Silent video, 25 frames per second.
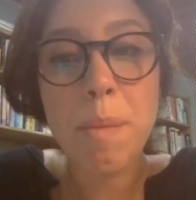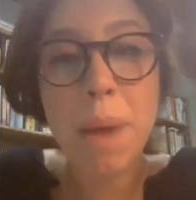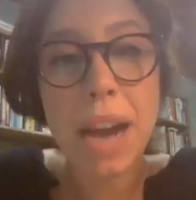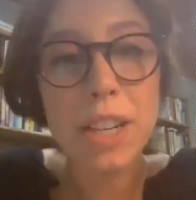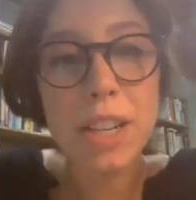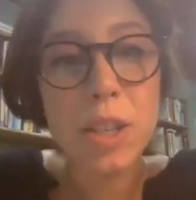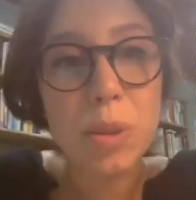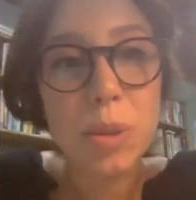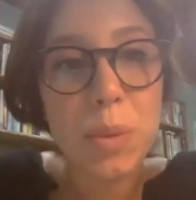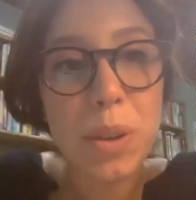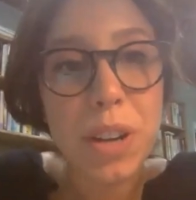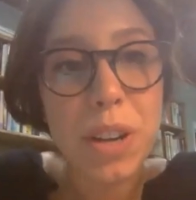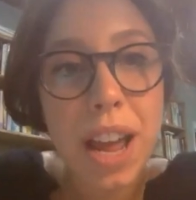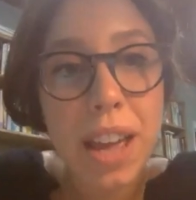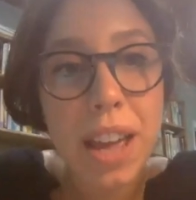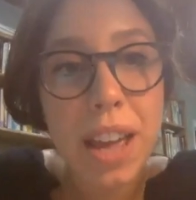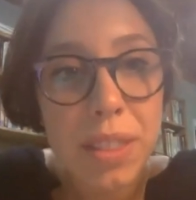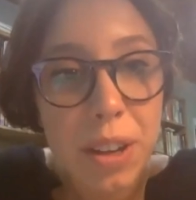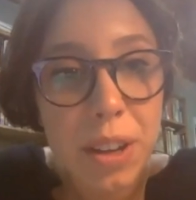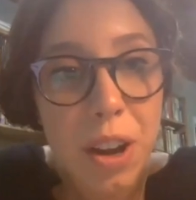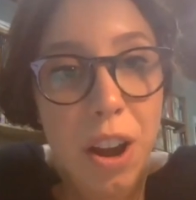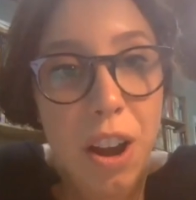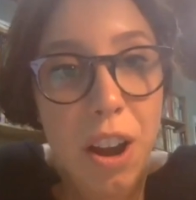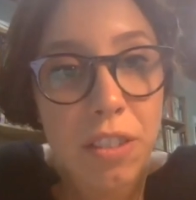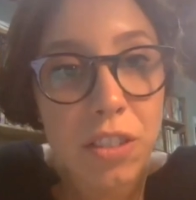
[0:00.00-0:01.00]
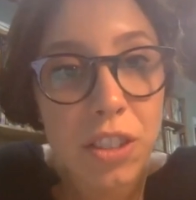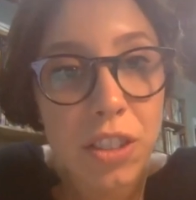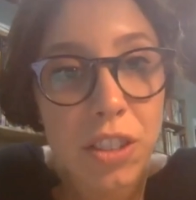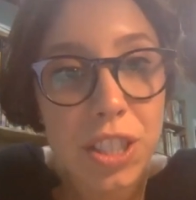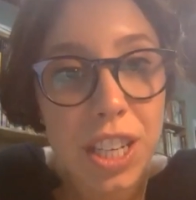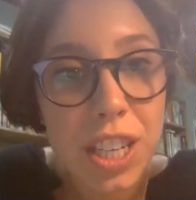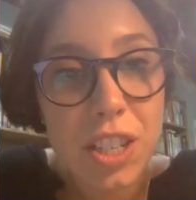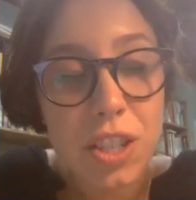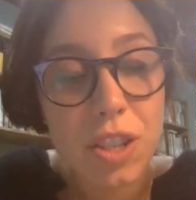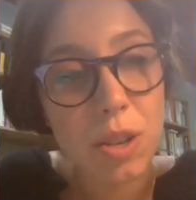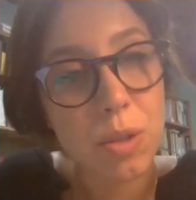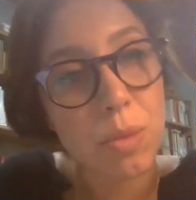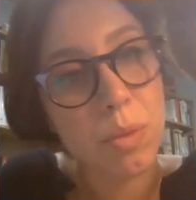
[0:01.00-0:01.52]
i just want to end the
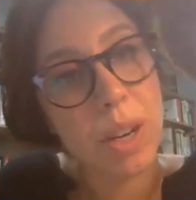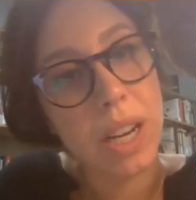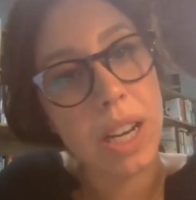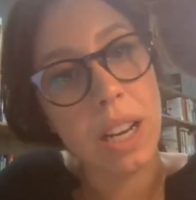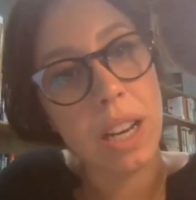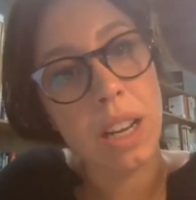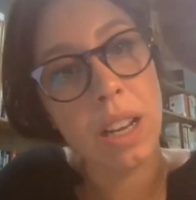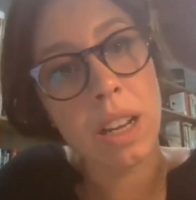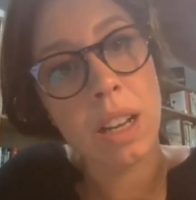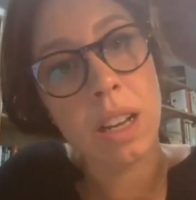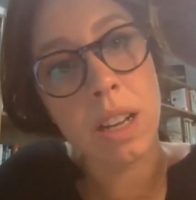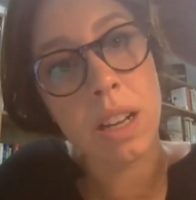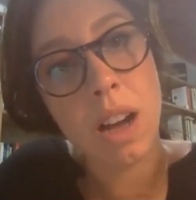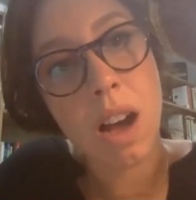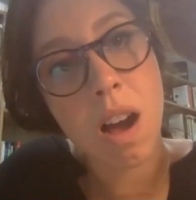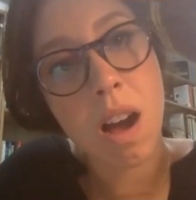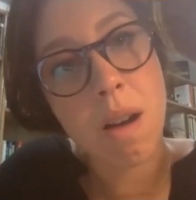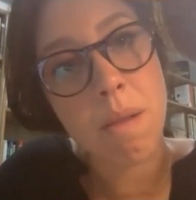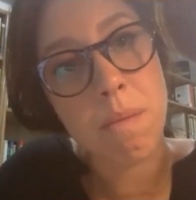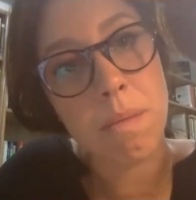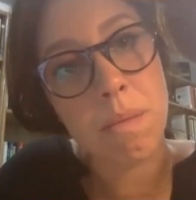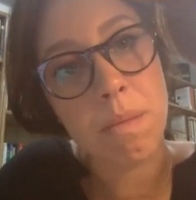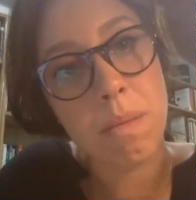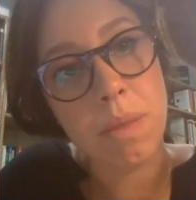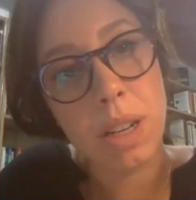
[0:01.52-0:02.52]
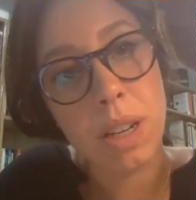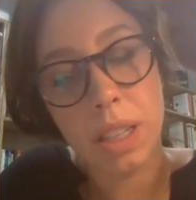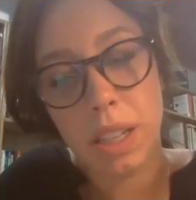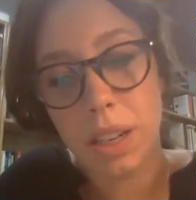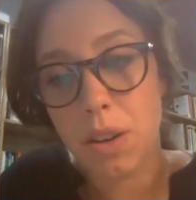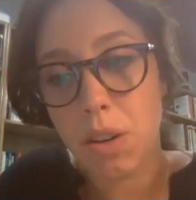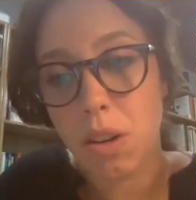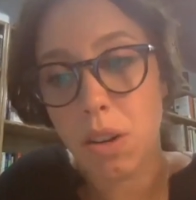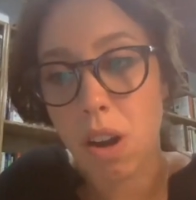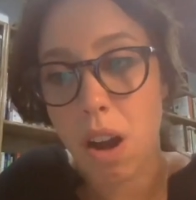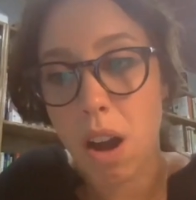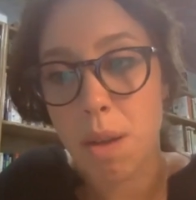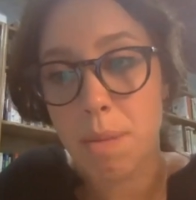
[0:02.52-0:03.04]
conversation reading um, a
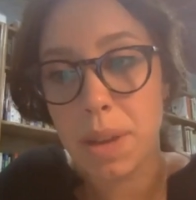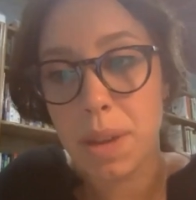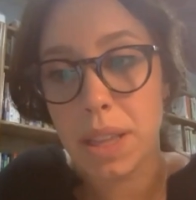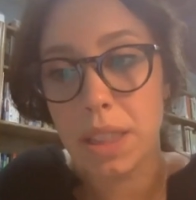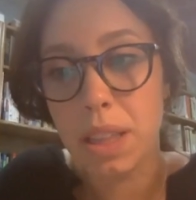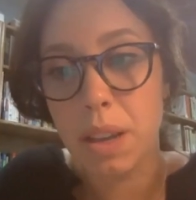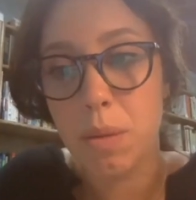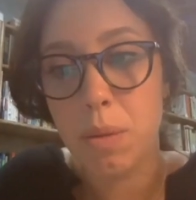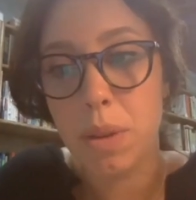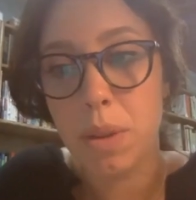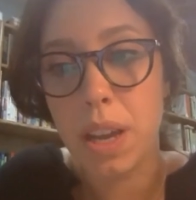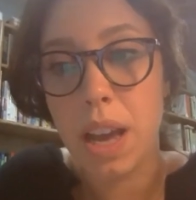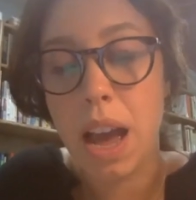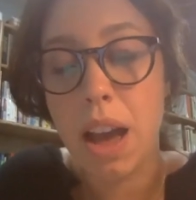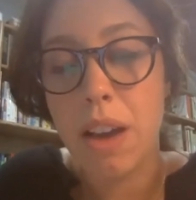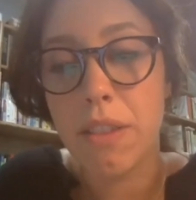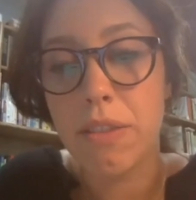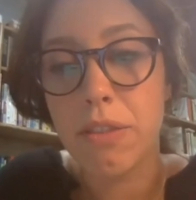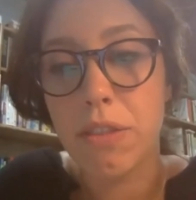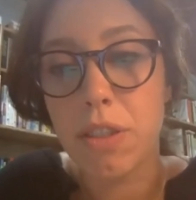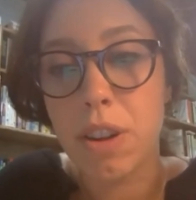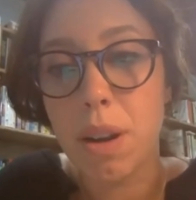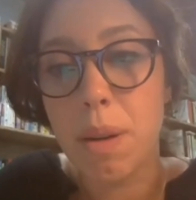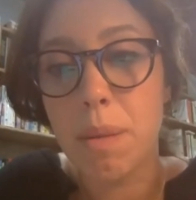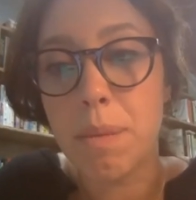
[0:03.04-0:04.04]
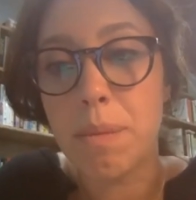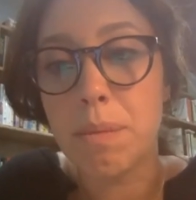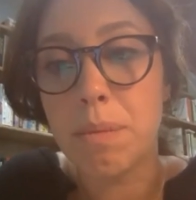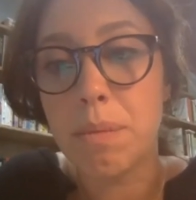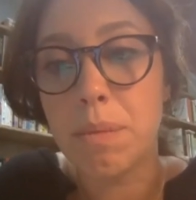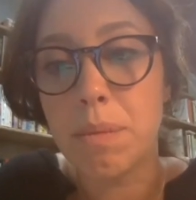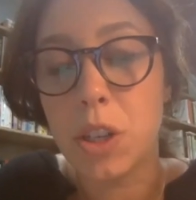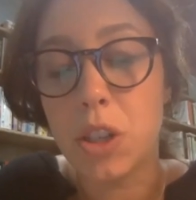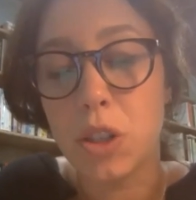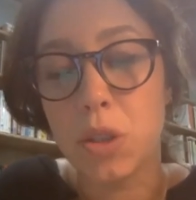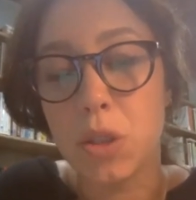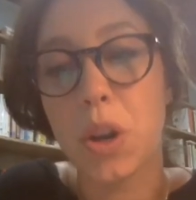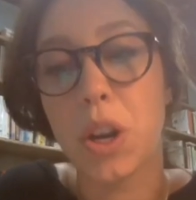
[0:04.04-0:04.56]
little comment that we have from
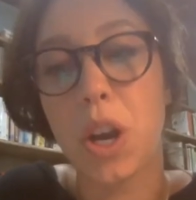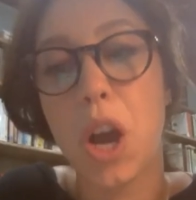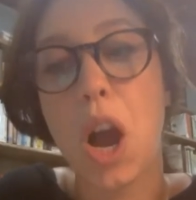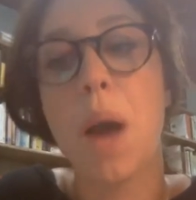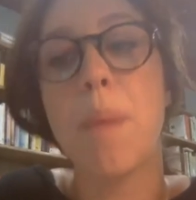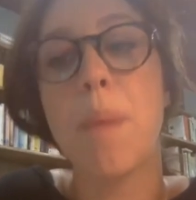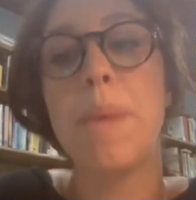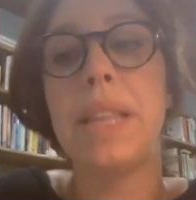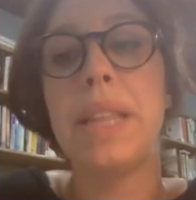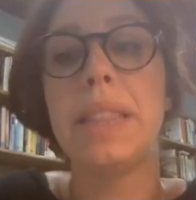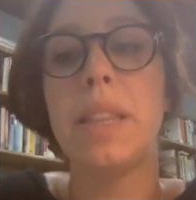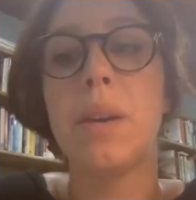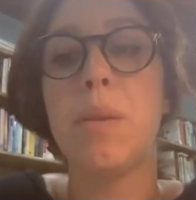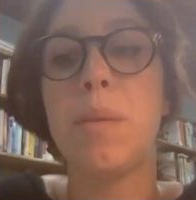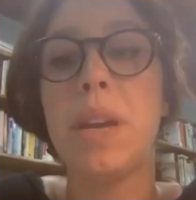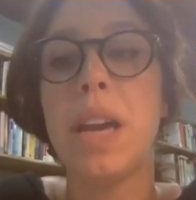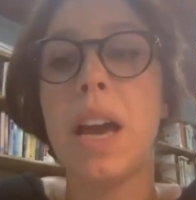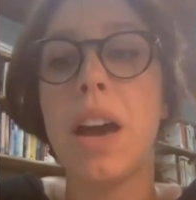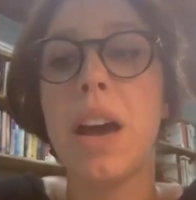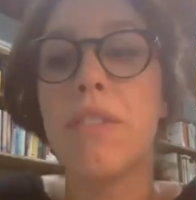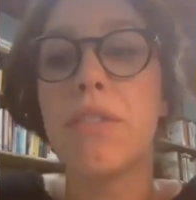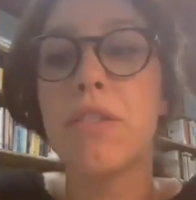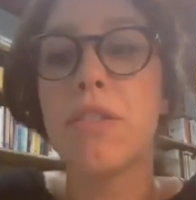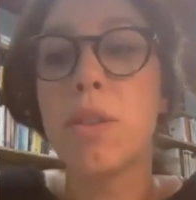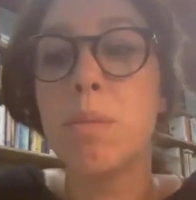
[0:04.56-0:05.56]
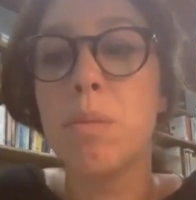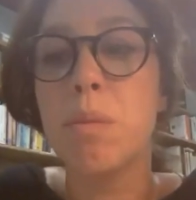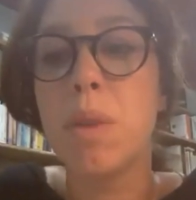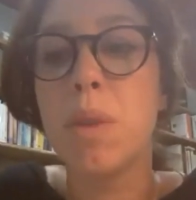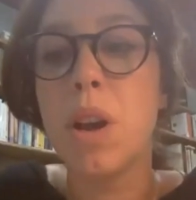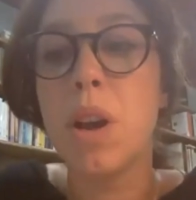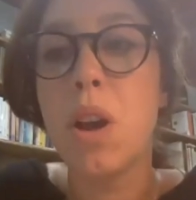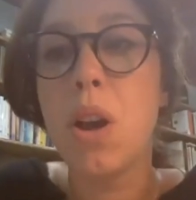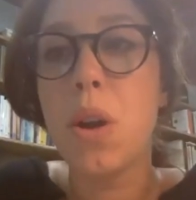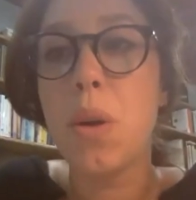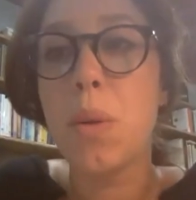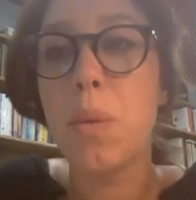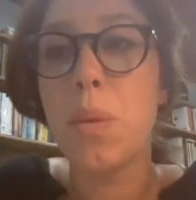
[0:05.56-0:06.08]
a short comment that we have from
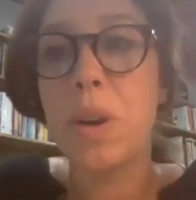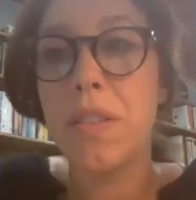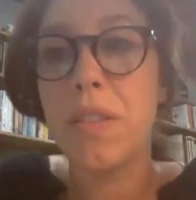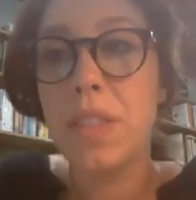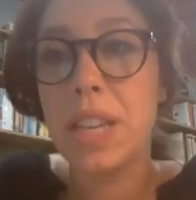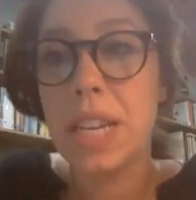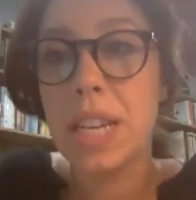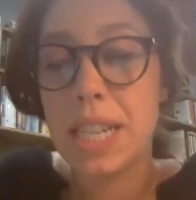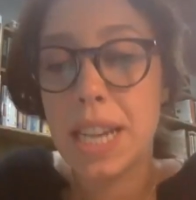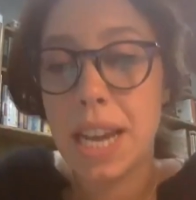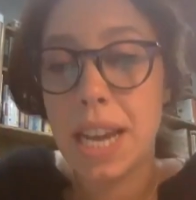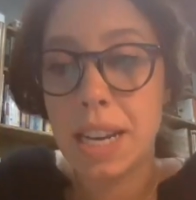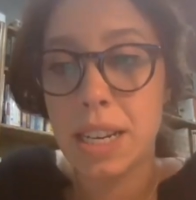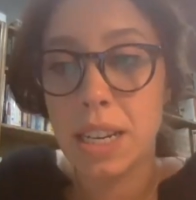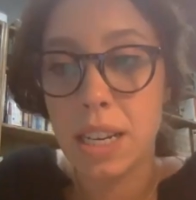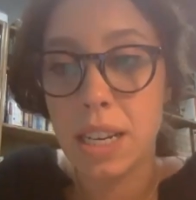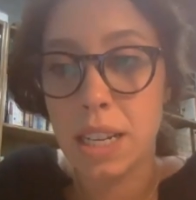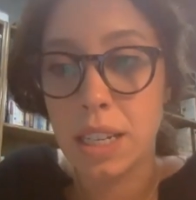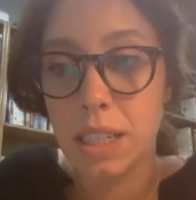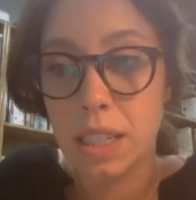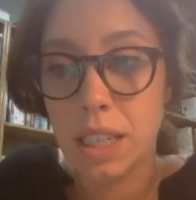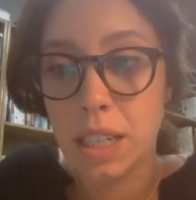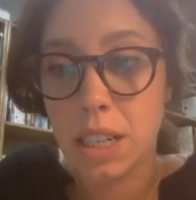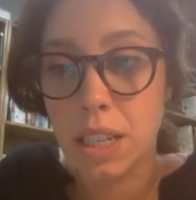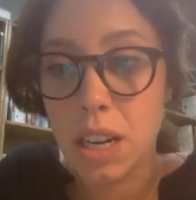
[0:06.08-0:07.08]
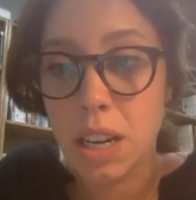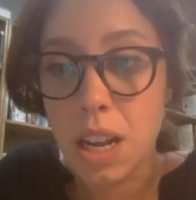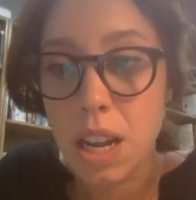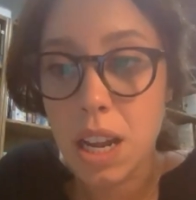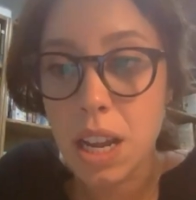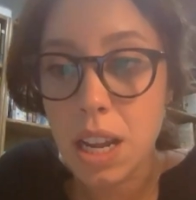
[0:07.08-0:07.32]
one of the attendees and